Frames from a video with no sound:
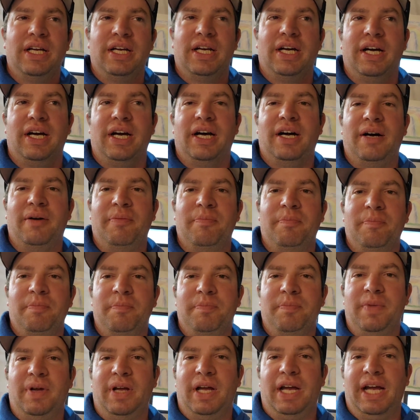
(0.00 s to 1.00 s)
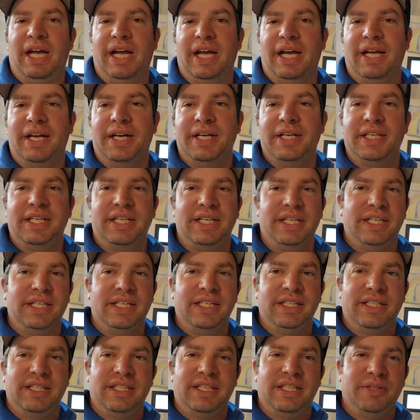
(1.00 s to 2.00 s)
Um, and
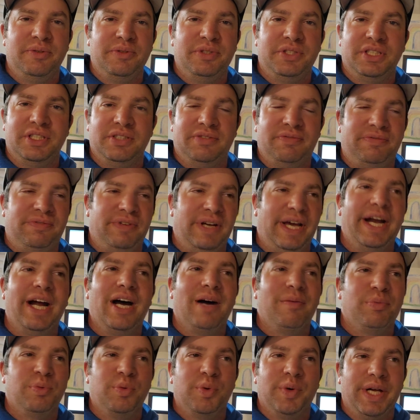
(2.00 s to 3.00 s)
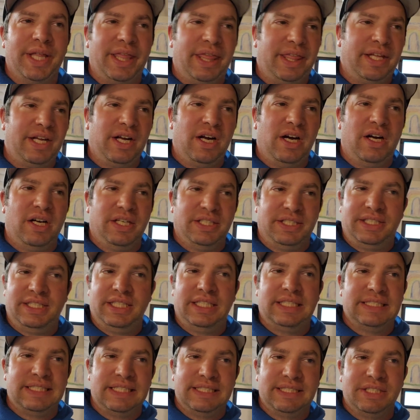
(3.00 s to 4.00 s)
he, he was just fed up with
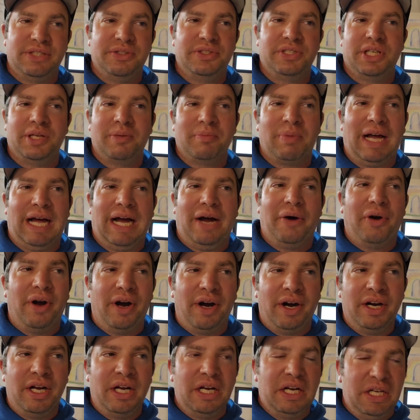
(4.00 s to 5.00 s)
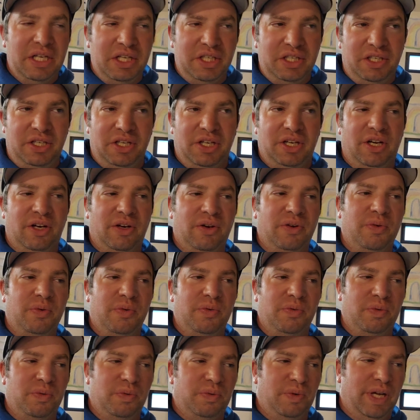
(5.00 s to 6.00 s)
constantly losing power you know,
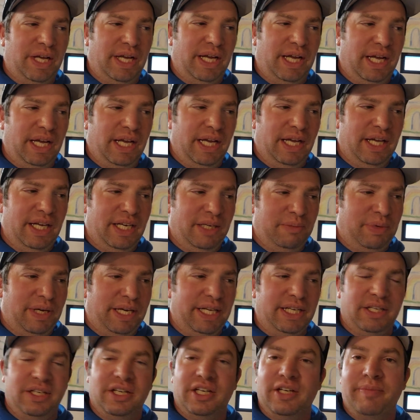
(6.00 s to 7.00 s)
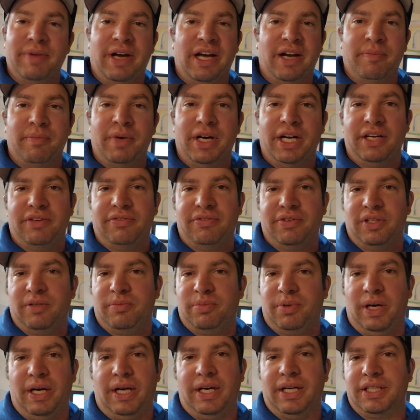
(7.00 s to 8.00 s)
and he paid a good amount of money for the
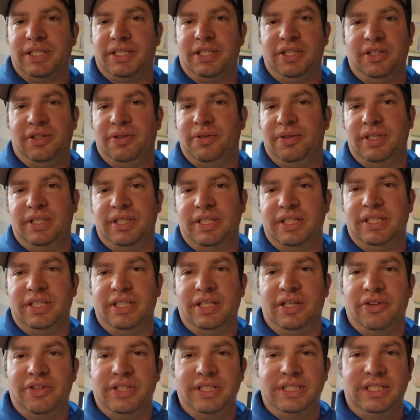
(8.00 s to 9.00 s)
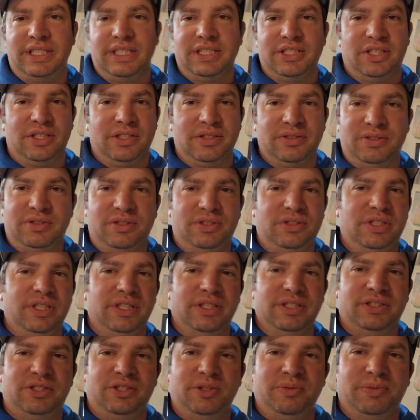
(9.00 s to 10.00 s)
product too. And you know, these things are they're
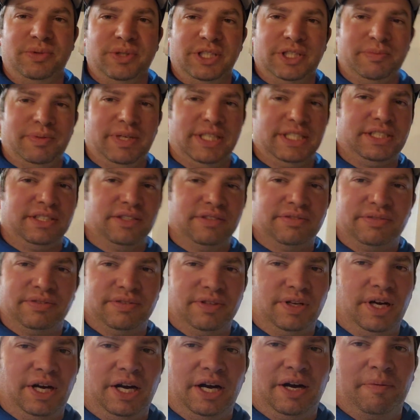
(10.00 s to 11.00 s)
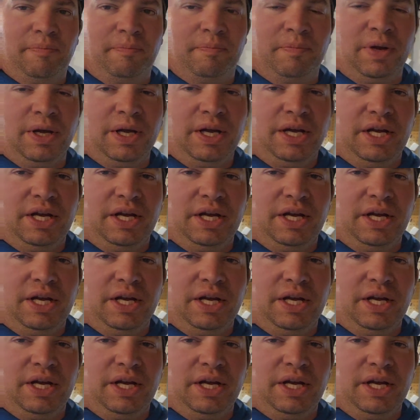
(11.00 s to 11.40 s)
super expensive. Um,